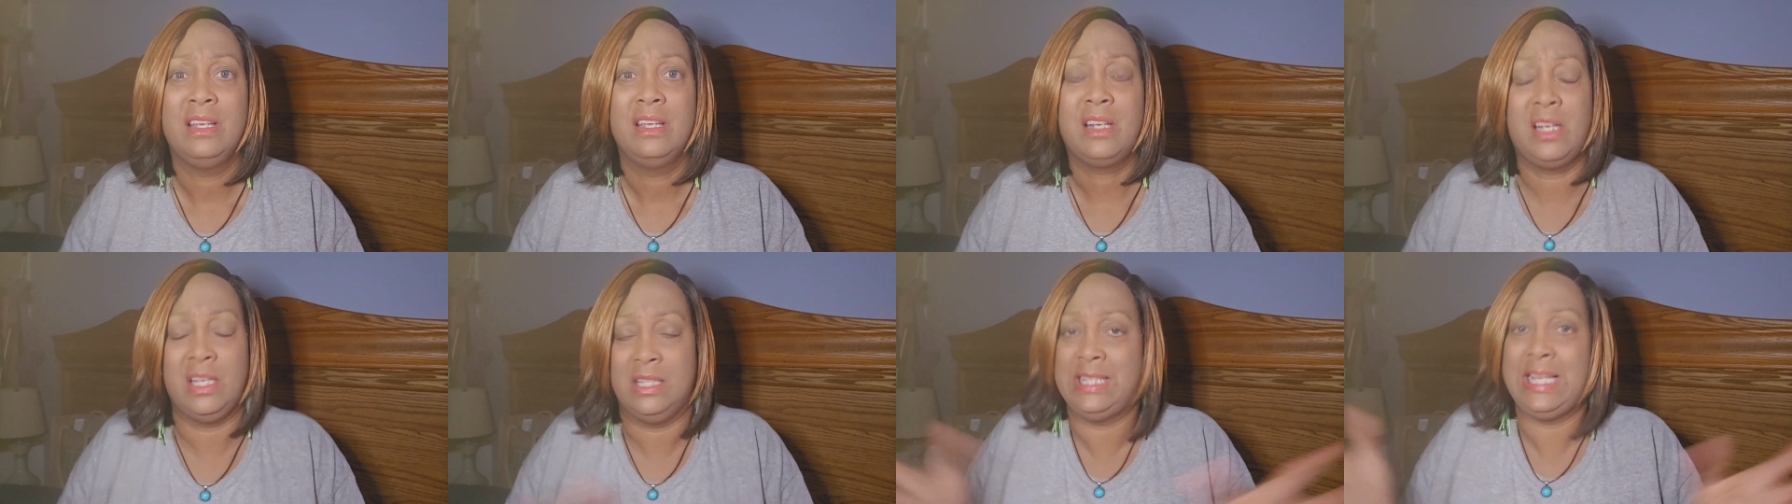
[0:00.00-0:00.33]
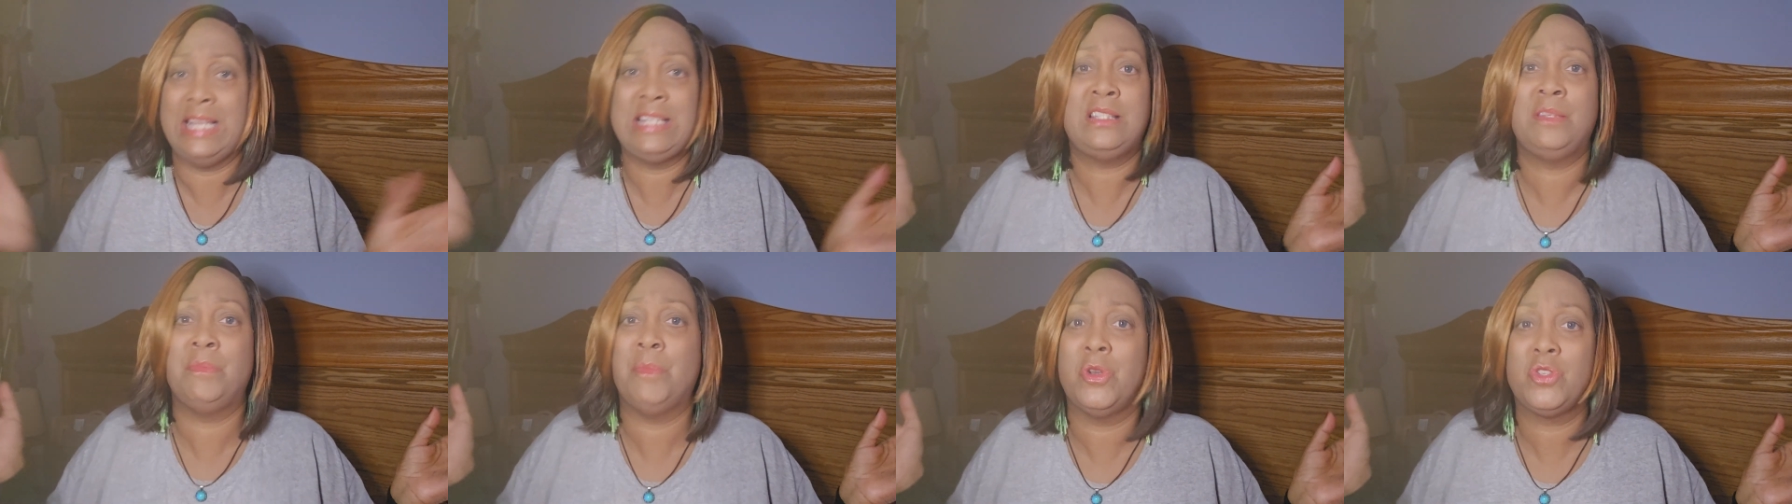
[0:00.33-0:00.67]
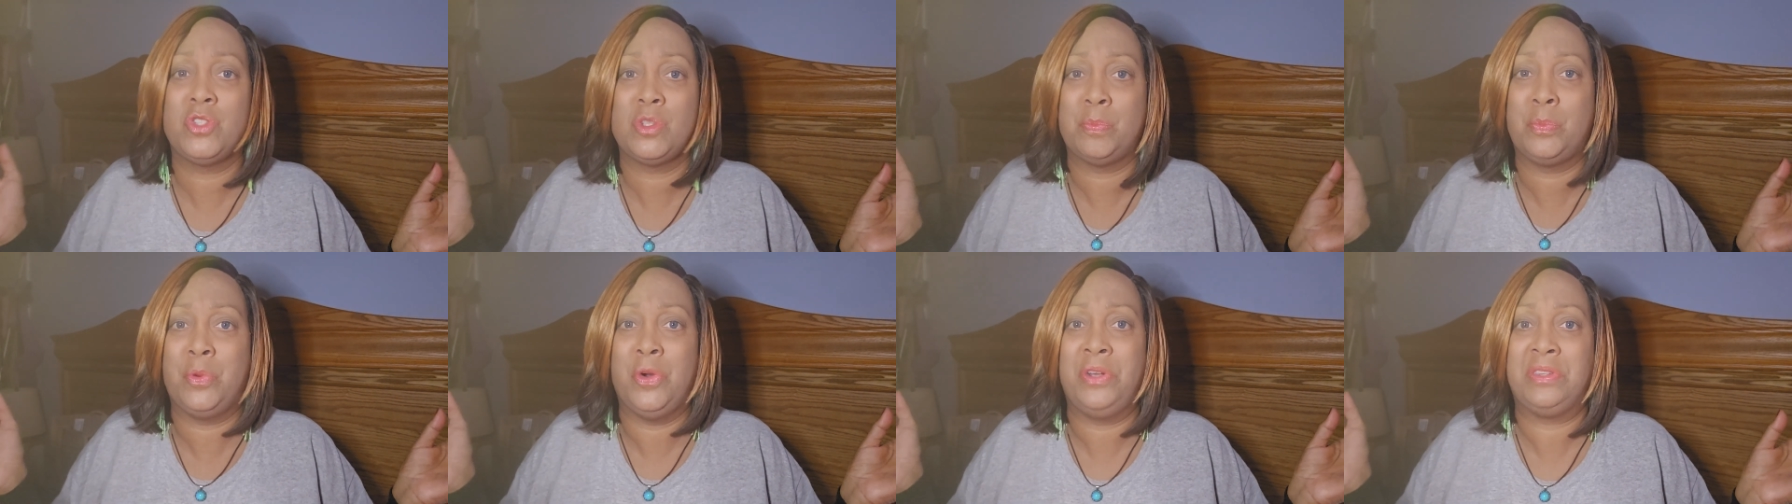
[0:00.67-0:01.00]
Because that's the
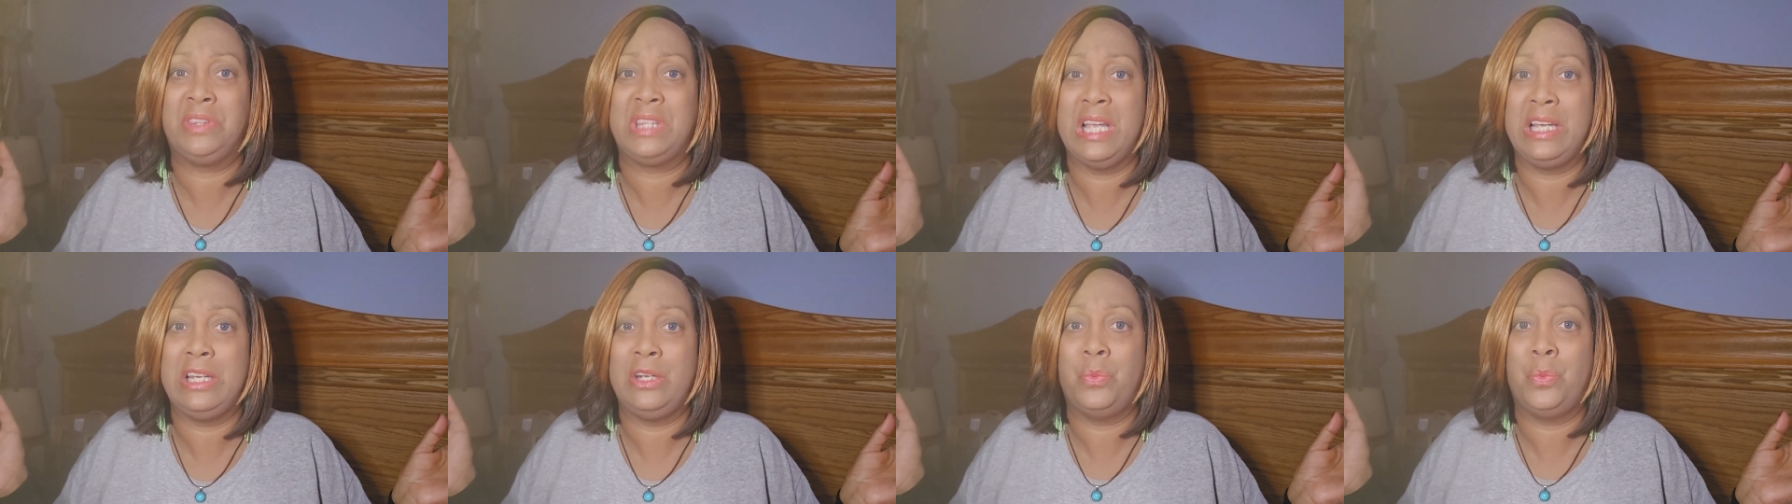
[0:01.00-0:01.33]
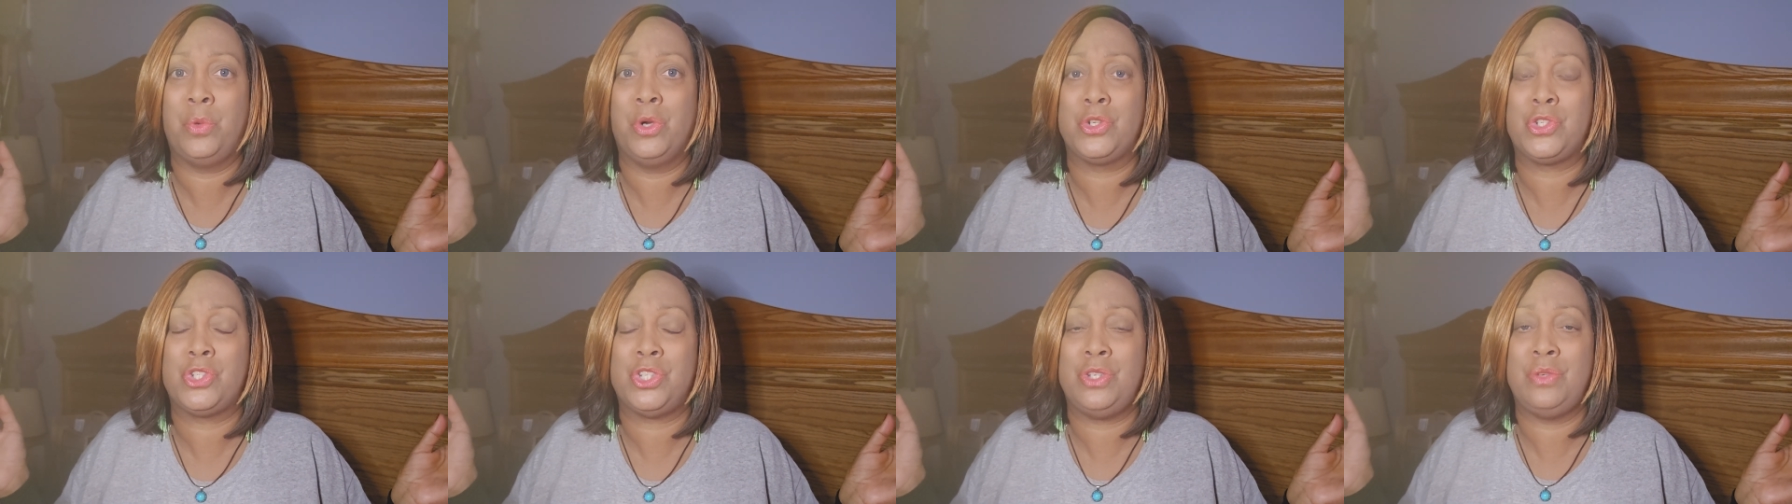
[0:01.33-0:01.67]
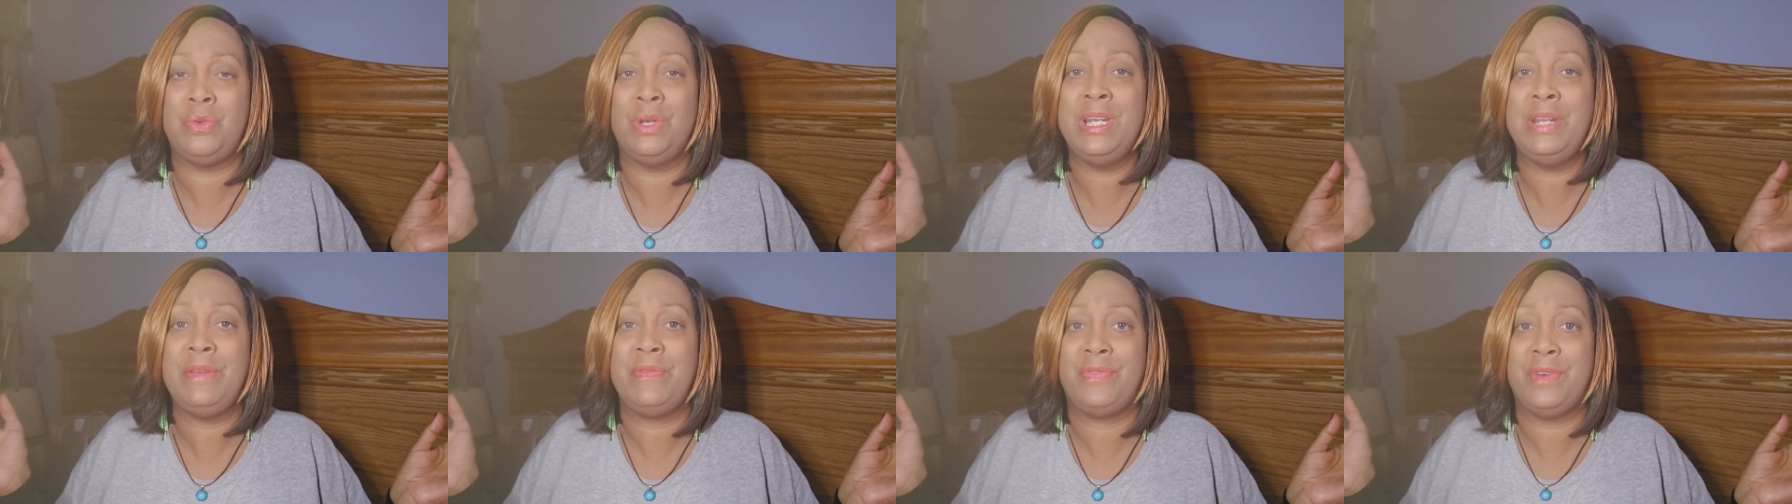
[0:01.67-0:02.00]
most important thing in the world to
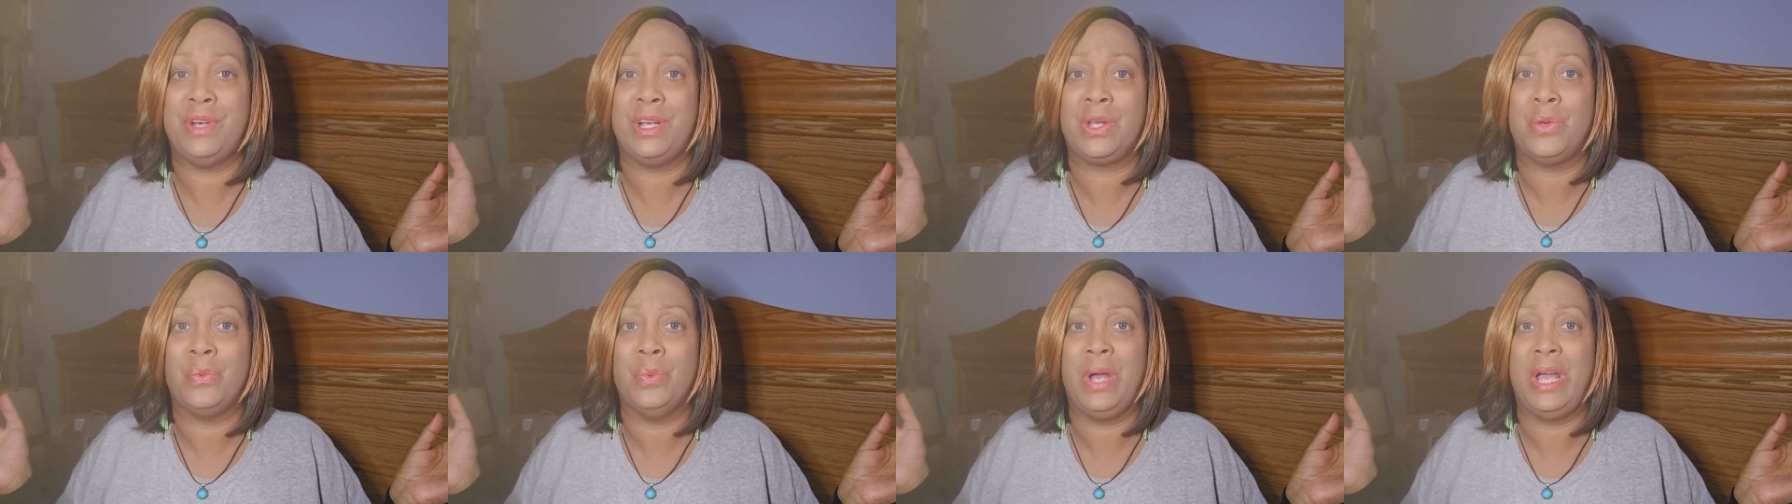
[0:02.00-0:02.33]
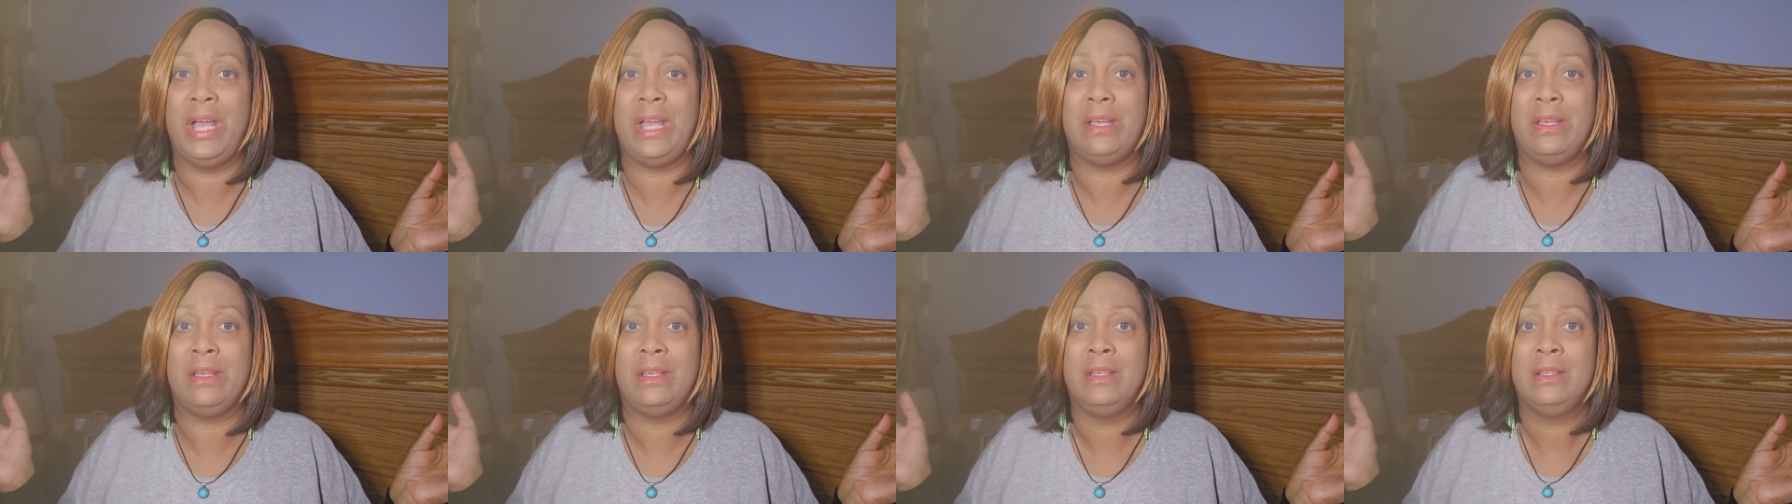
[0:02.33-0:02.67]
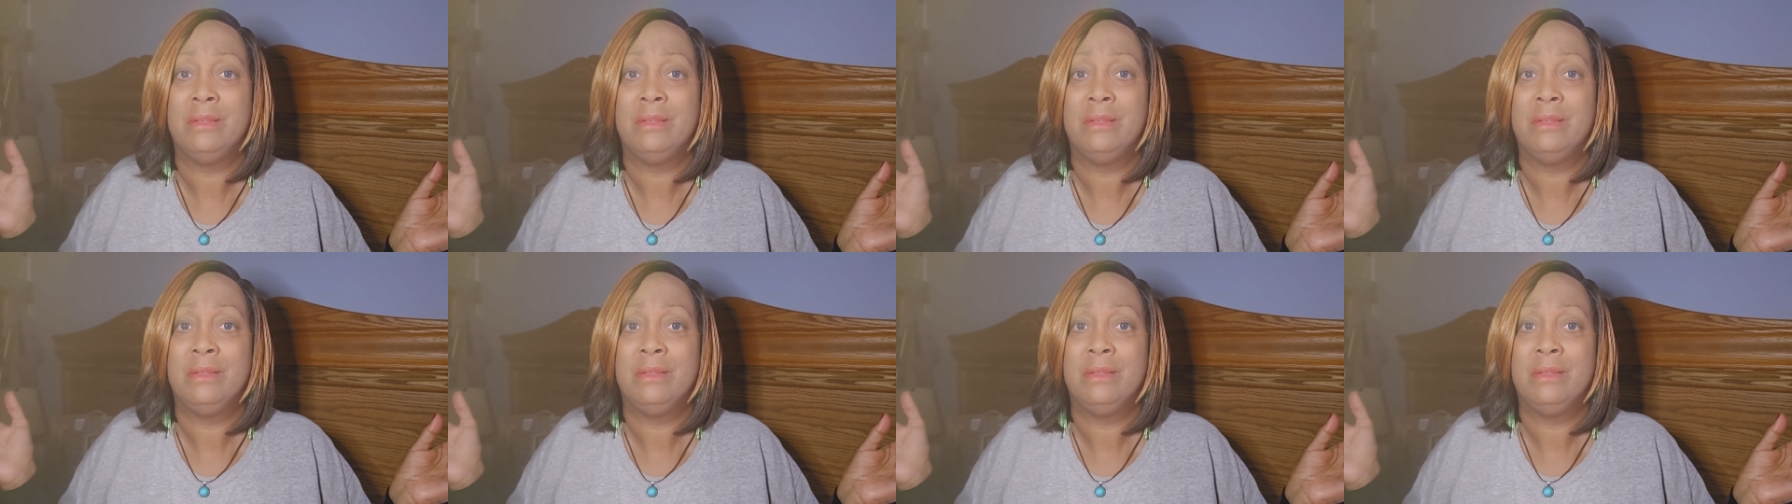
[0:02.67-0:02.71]
you any fucking way.